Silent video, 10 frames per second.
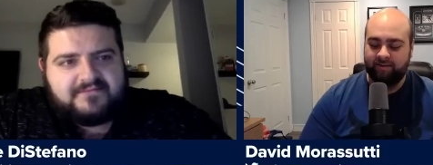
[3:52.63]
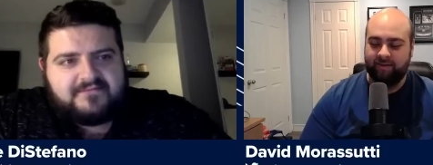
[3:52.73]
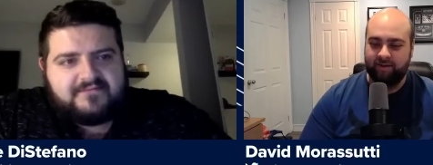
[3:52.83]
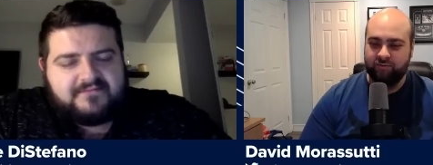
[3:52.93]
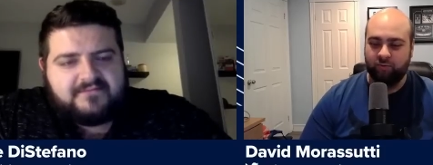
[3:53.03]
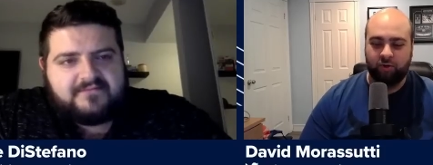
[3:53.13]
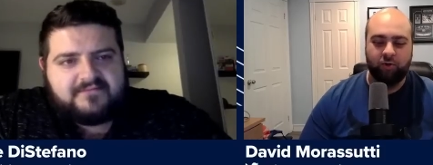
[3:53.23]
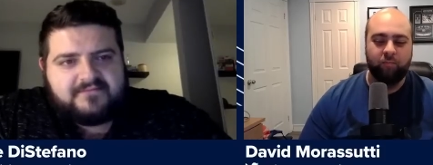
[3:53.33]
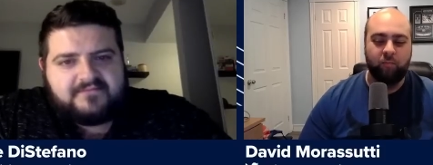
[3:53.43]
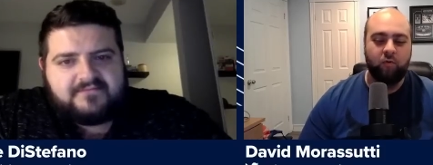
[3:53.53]
Speaker 1: things were
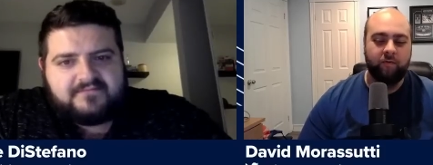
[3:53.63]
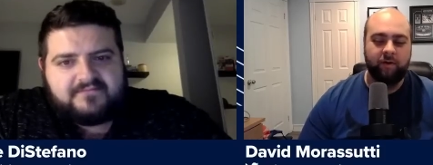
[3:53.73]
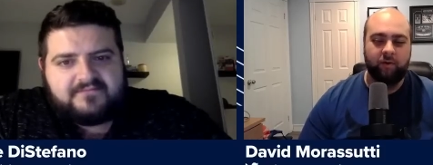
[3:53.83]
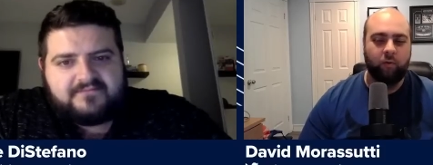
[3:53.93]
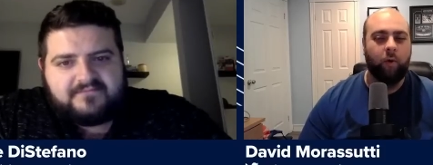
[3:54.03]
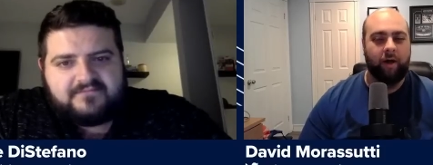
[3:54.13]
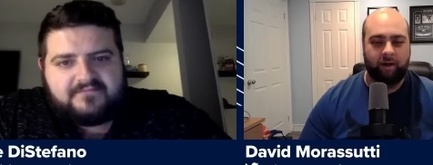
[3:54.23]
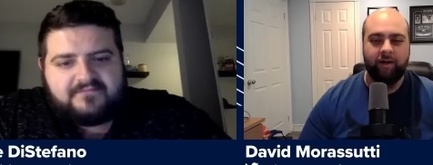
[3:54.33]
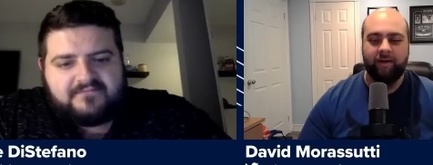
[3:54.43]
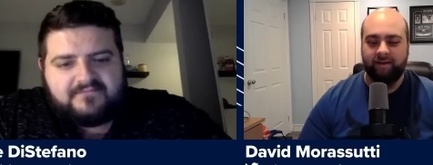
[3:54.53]
moving
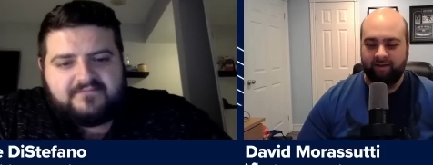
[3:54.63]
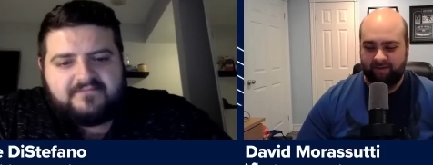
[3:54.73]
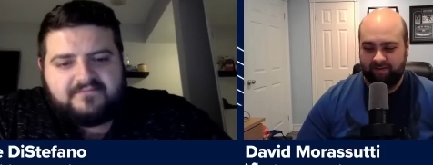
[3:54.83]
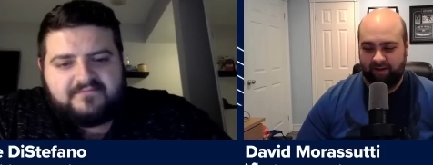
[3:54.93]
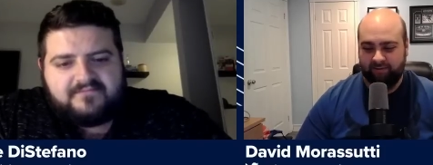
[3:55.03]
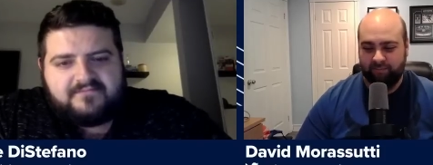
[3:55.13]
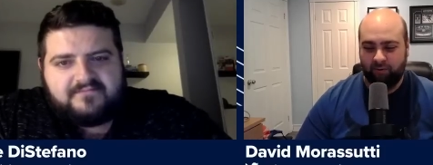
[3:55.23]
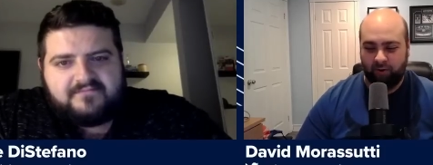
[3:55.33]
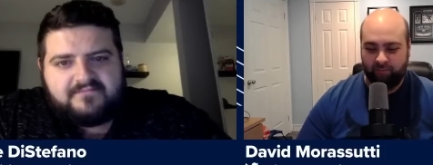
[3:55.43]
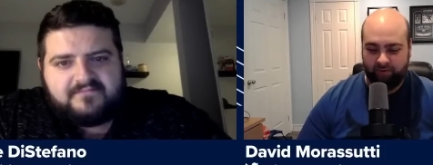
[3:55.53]
quick in that
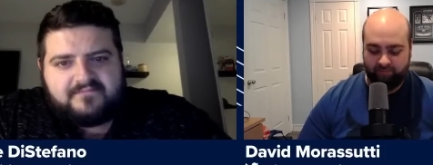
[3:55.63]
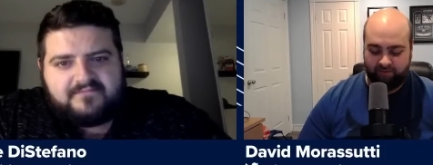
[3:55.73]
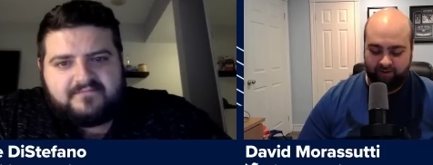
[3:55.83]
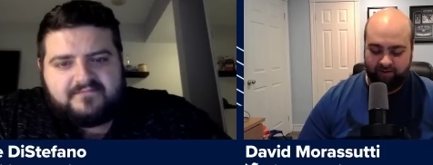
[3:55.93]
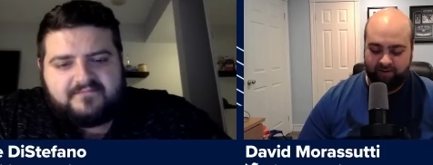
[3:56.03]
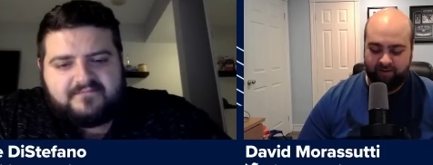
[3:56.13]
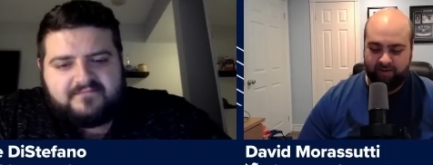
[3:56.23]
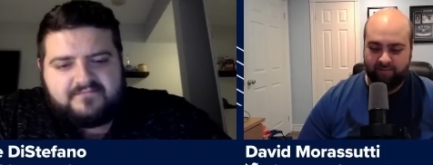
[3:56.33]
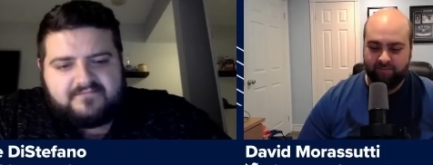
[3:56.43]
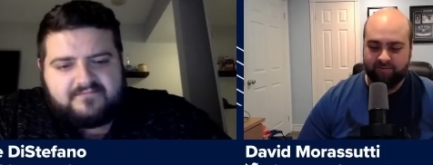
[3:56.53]
department of like
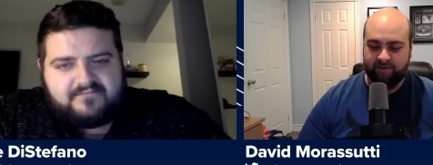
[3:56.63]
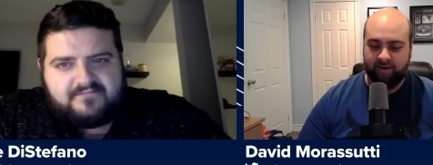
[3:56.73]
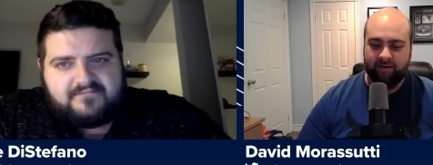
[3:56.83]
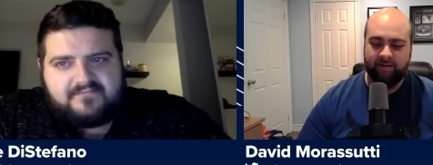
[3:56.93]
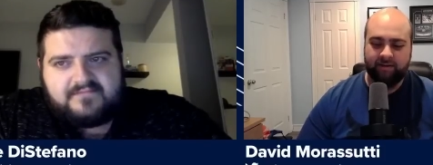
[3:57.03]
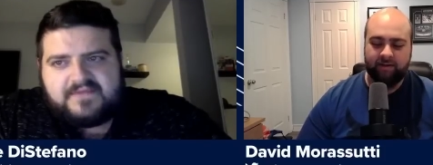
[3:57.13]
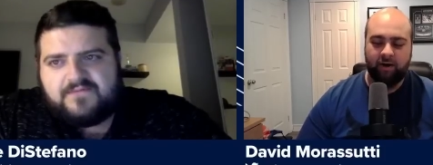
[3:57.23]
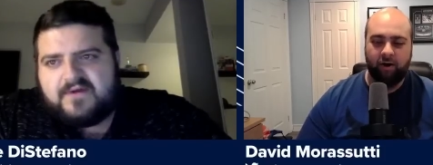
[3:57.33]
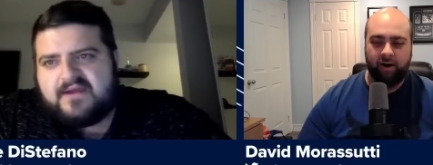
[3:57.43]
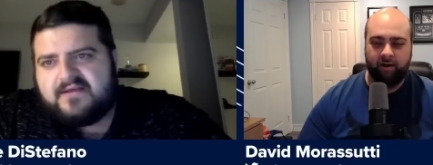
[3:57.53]
he was like
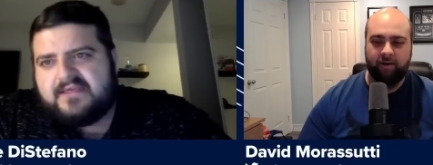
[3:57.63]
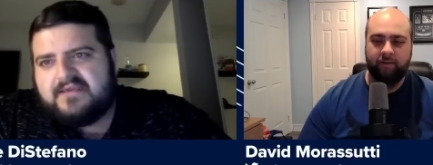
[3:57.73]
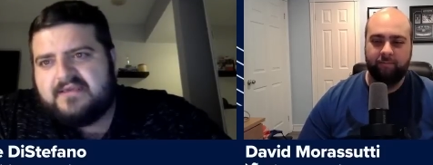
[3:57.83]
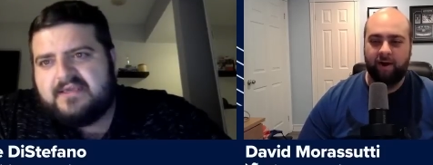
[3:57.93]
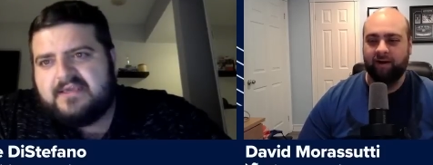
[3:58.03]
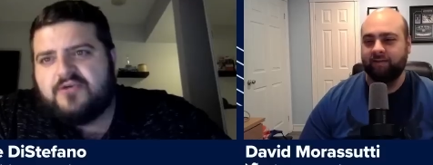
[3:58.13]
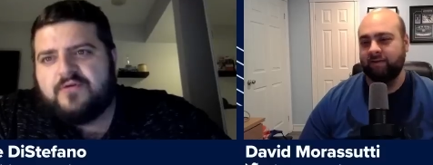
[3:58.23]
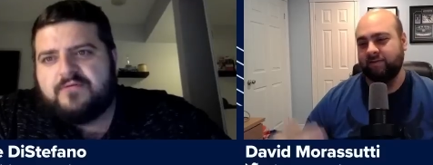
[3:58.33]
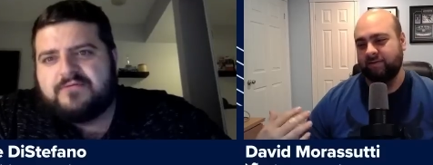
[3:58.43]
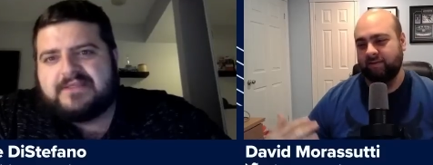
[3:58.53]
all right uh,
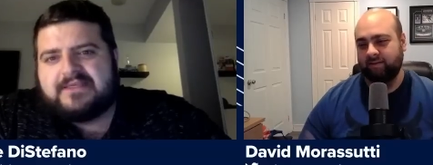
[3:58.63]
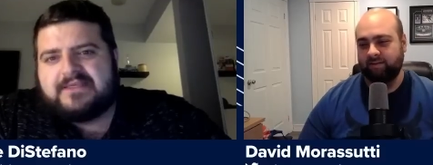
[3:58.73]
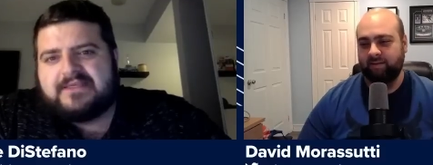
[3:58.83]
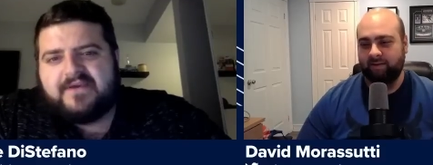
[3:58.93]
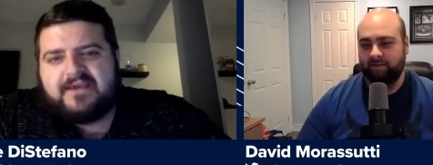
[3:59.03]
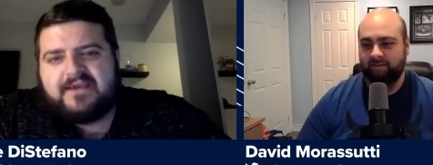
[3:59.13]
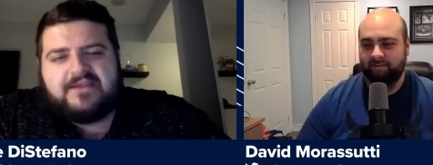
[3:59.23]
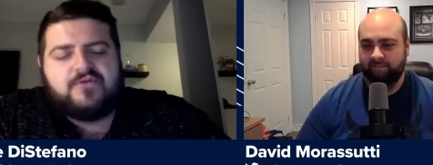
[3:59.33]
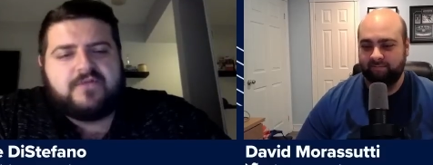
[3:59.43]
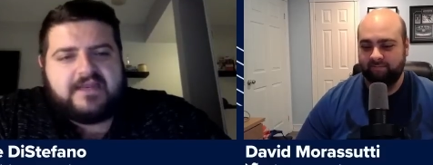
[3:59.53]
practice he
Speaker 2: leaving he
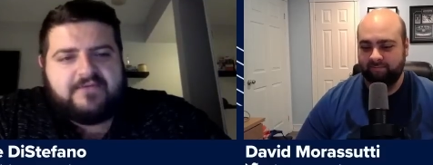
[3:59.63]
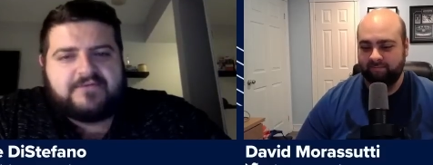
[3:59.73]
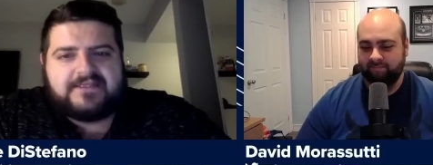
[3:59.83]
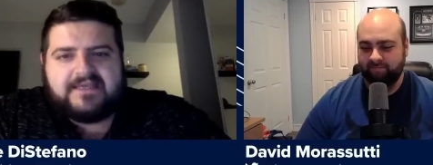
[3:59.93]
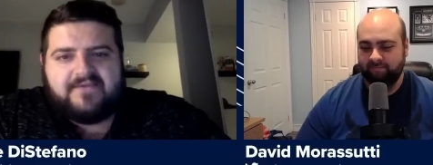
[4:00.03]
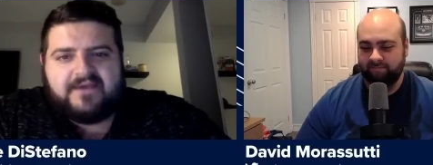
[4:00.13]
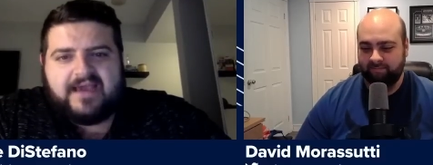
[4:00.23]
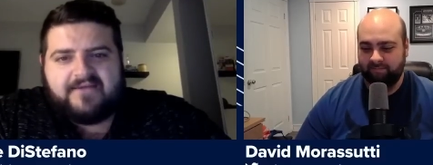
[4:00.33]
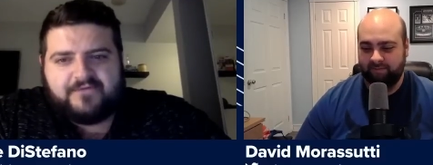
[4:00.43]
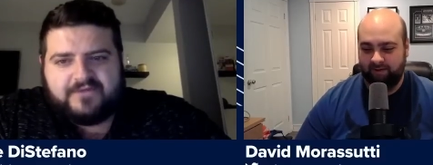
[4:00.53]
knew that he was
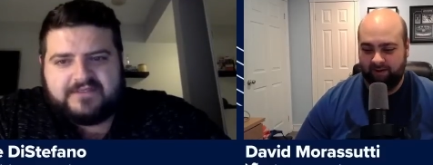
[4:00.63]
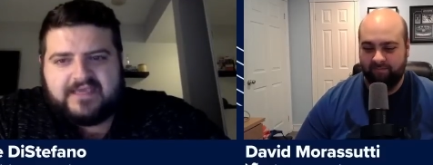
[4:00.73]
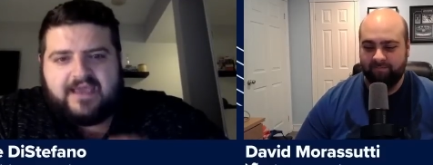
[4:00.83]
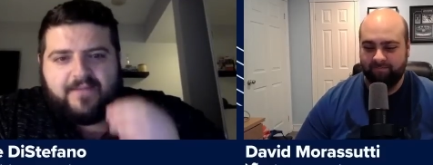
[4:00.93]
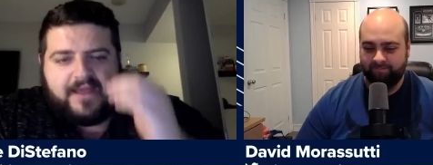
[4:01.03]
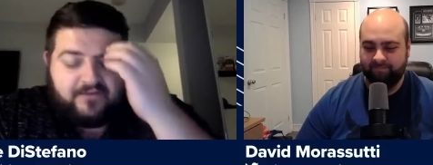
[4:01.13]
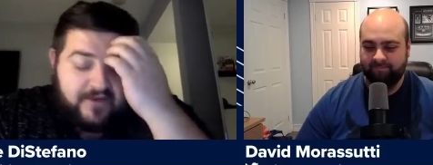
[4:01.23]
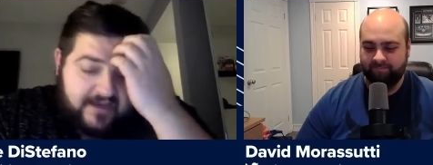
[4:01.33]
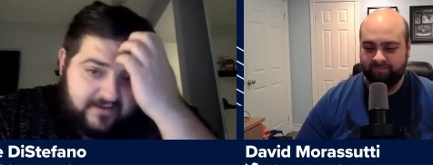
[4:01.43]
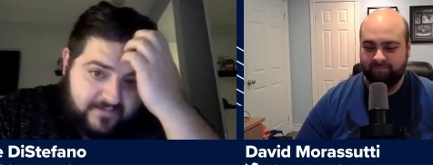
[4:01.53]
leaving after yeah. this game
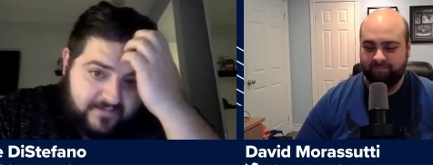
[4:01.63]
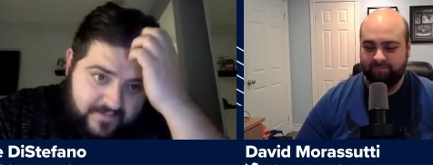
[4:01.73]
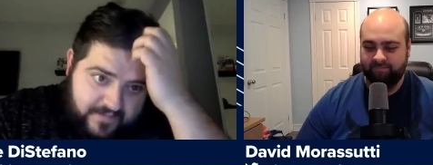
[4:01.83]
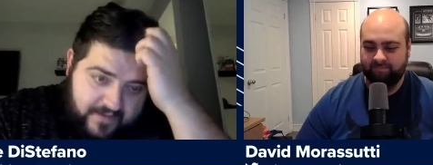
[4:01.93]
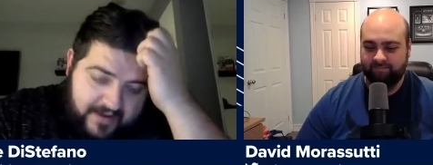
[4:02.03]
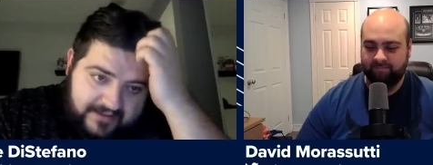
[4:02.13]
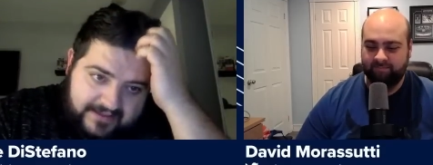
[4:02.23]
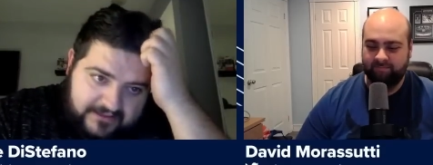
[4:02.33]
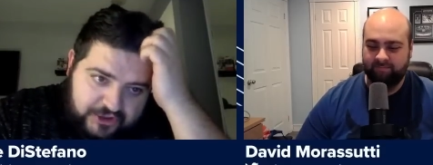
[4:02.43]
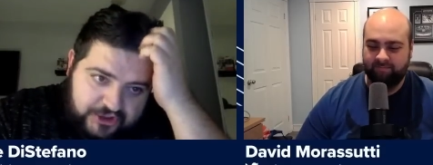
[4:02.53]
anyway but
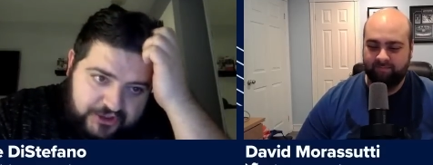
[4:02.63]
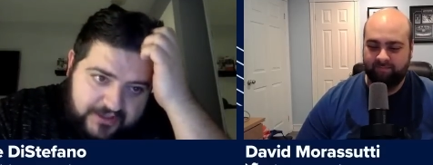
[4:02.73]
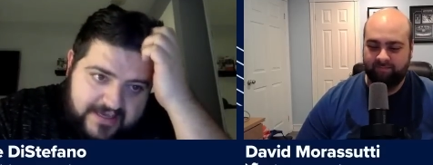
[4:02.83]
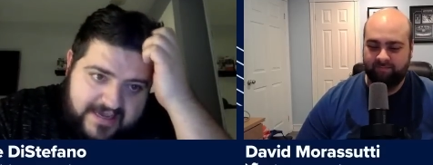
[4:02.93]
like should